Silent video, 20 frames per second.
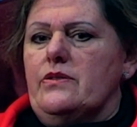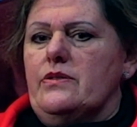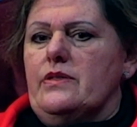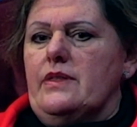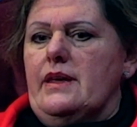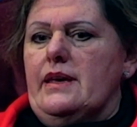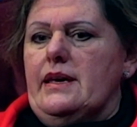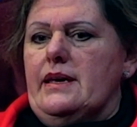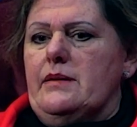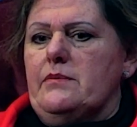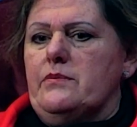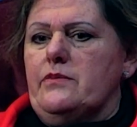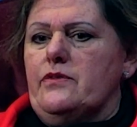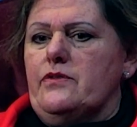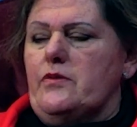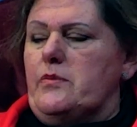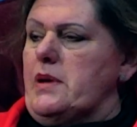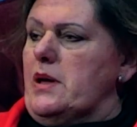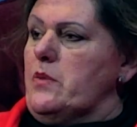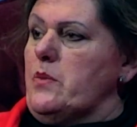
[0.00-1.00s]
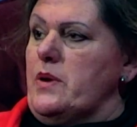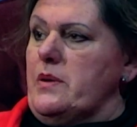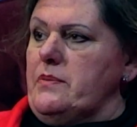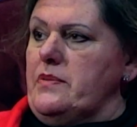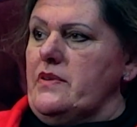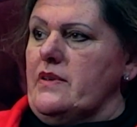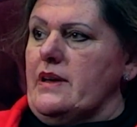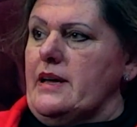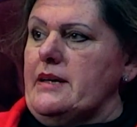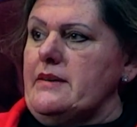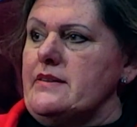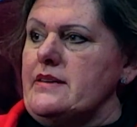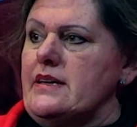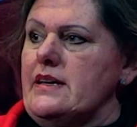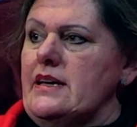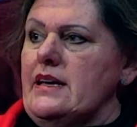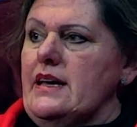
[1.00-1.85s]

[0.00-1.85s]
from our website.